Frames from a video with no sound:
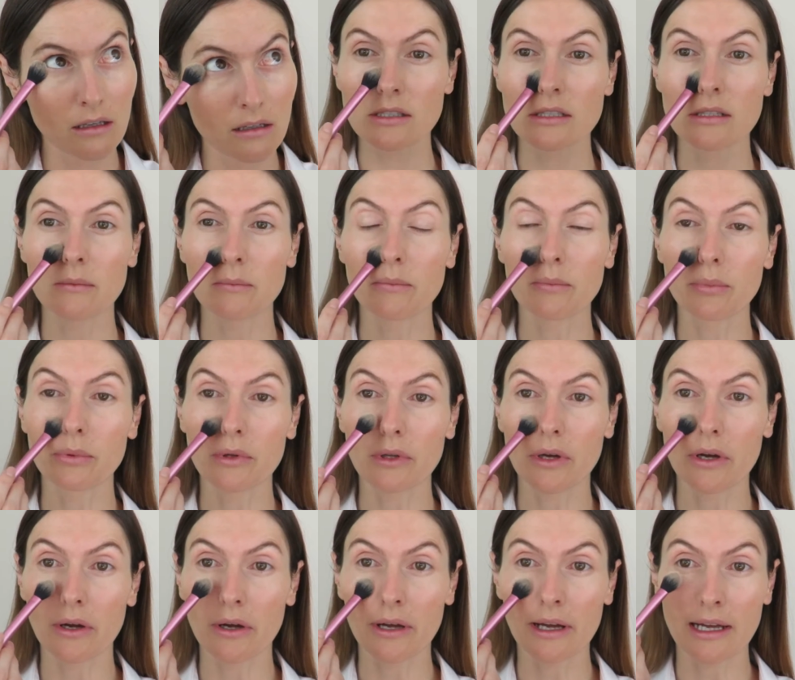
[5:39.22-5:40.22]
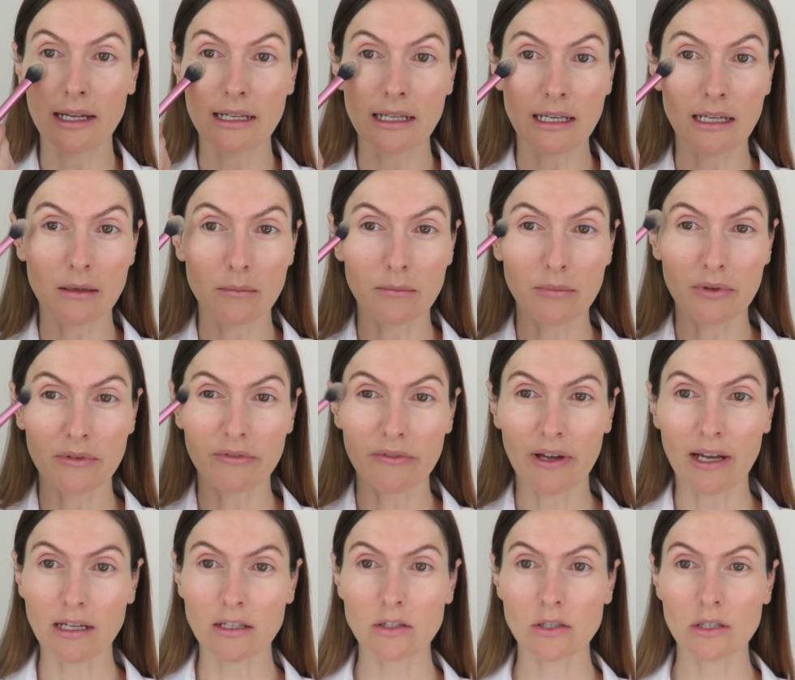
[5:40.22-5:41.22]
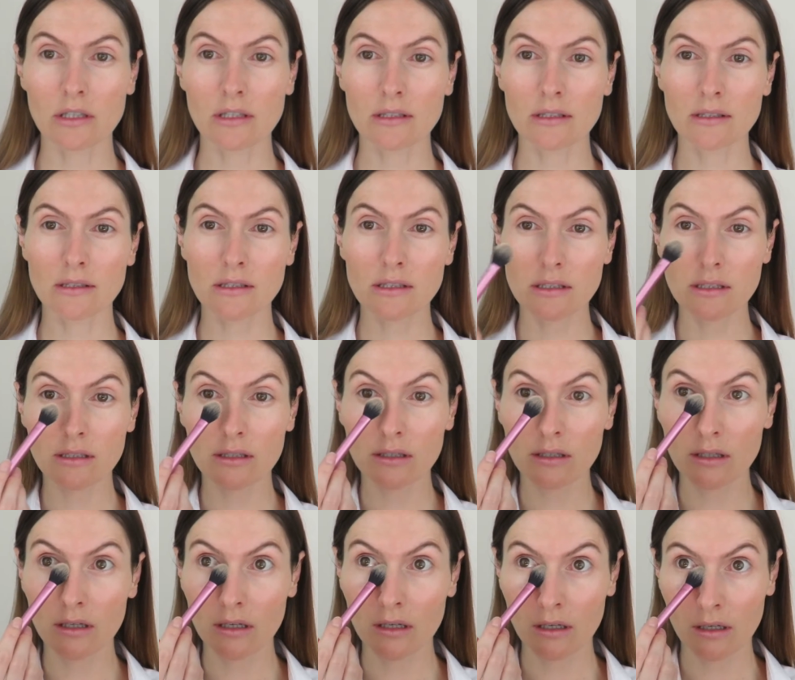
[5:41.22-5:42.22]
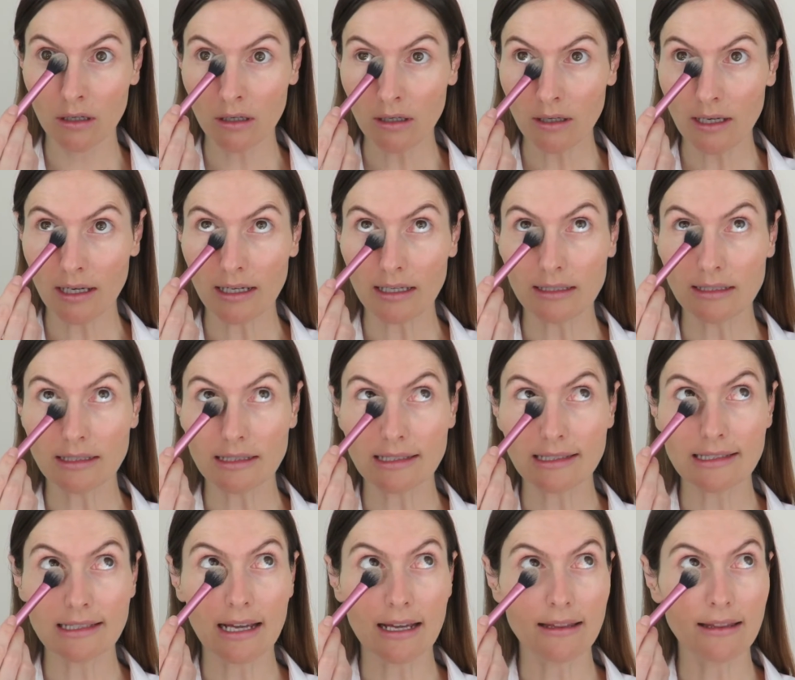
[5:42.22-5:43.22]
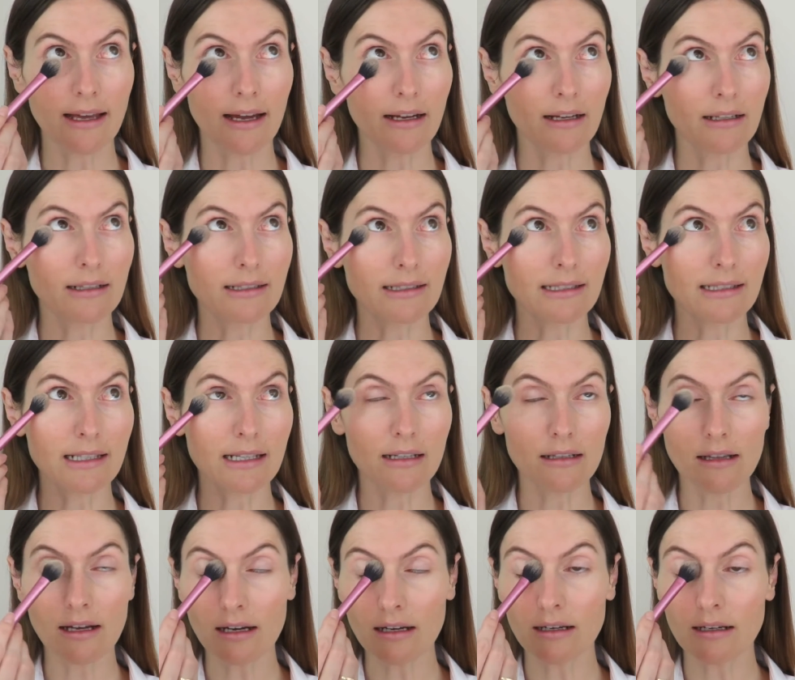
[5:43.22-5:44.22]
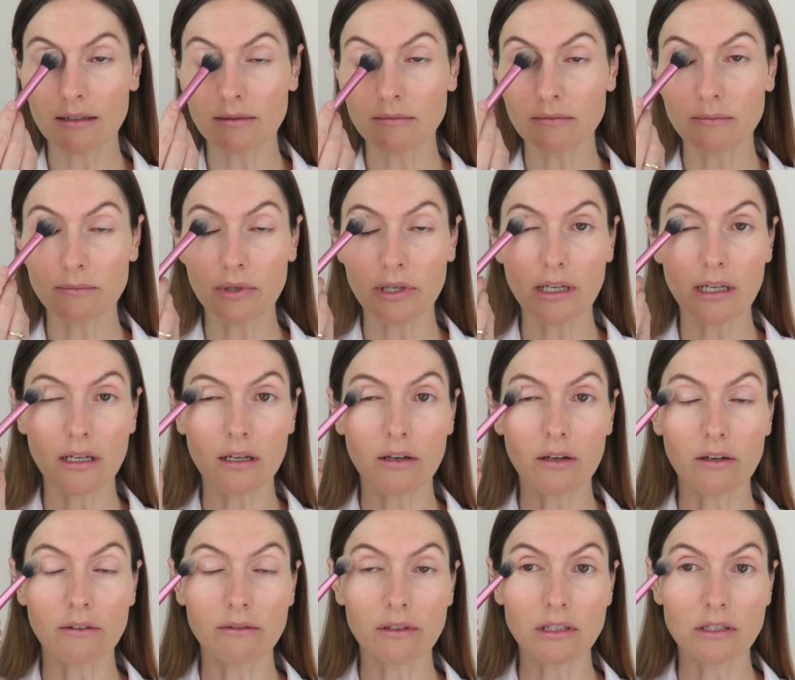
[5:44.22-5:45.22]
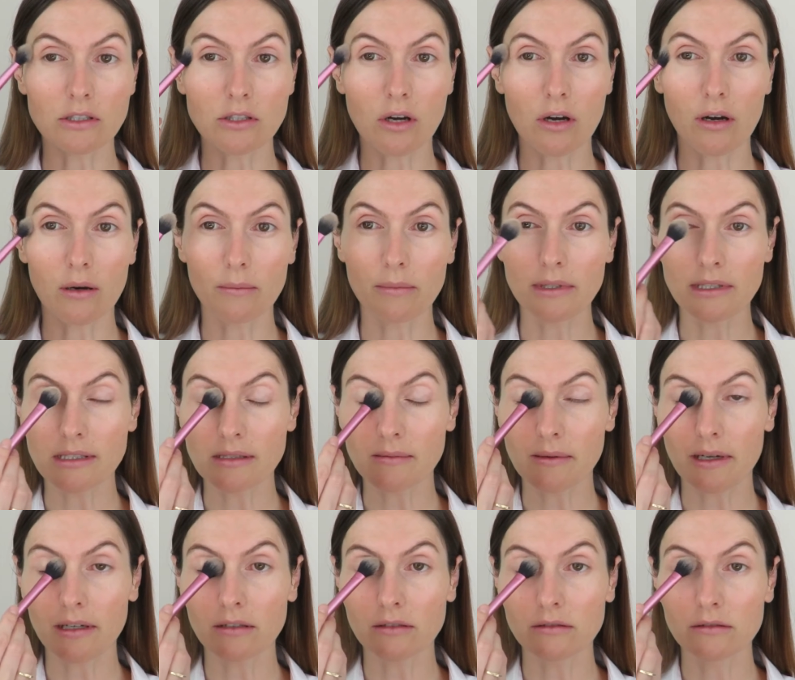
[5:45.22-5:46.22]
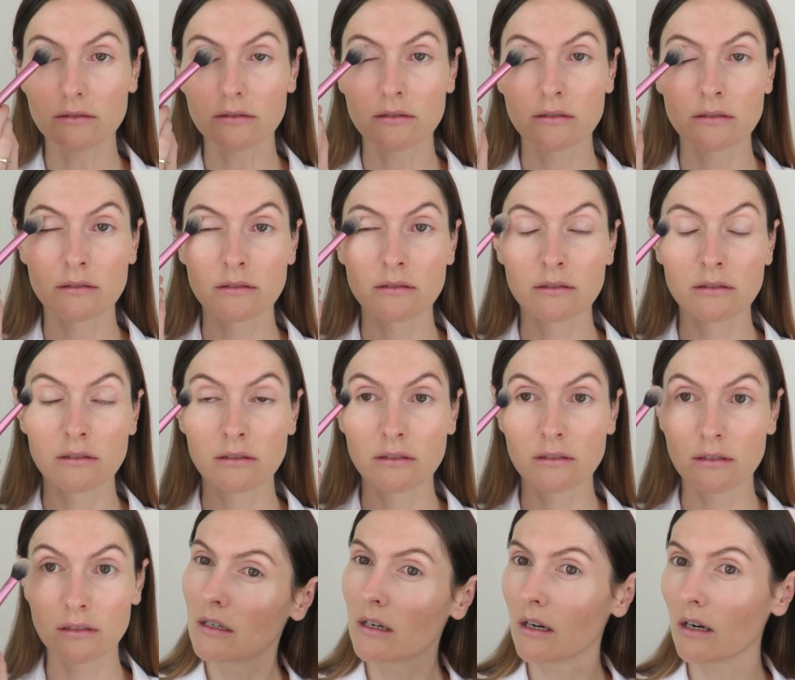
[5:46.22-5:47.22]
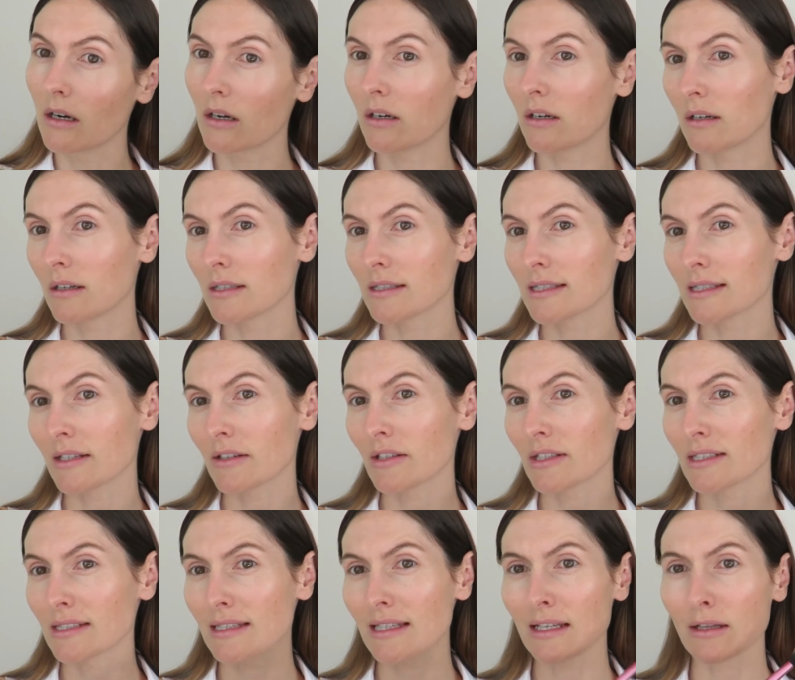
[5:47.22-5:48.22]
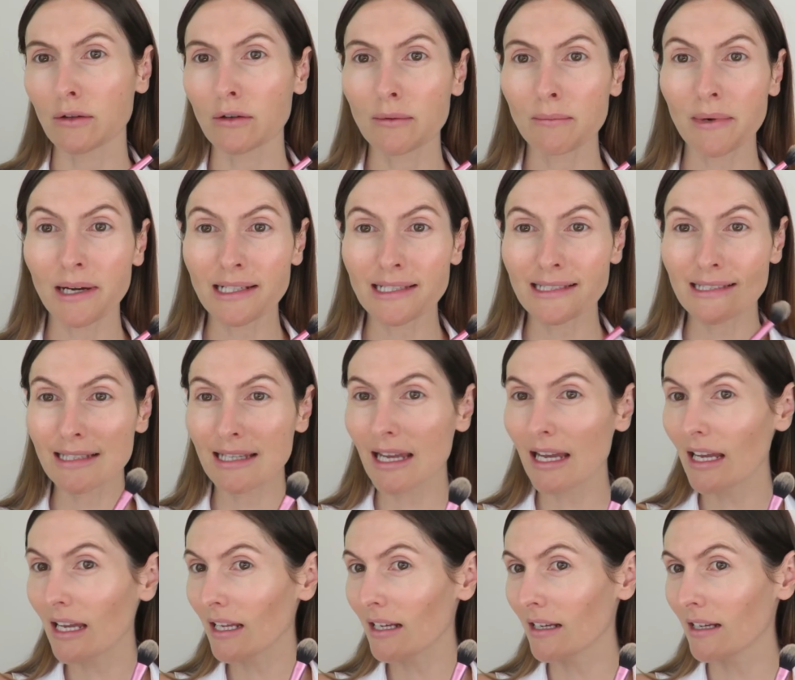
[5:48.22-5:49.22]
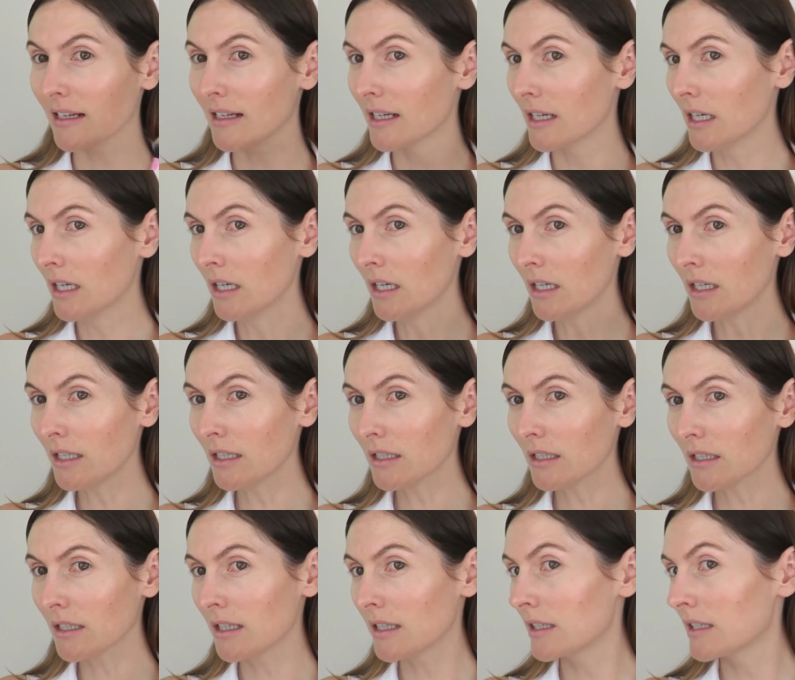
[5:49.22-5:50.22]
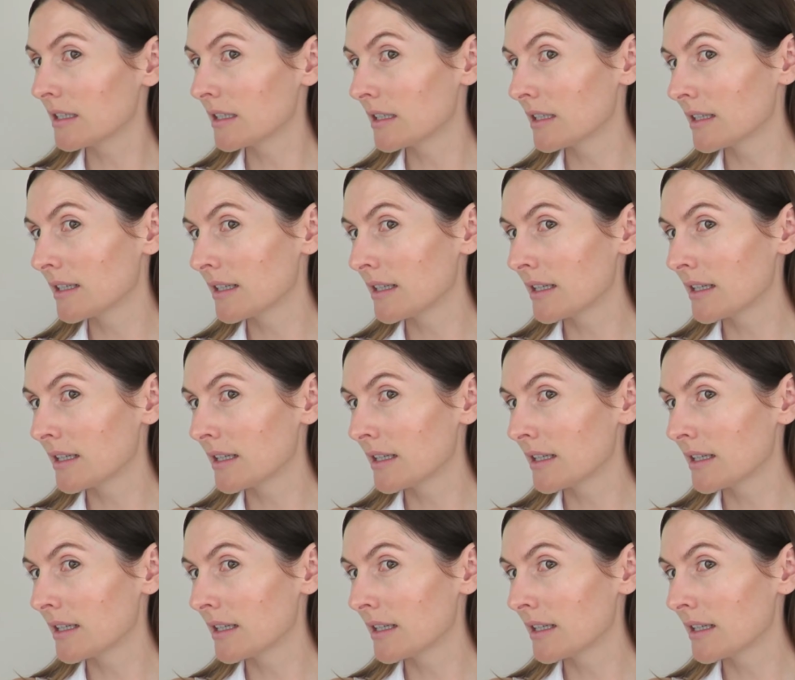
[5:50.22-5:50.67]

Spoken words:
just to blur any imperfections and to set that concealer and bringing it over the top as well. Oh, seriously, look at my skin. Oh,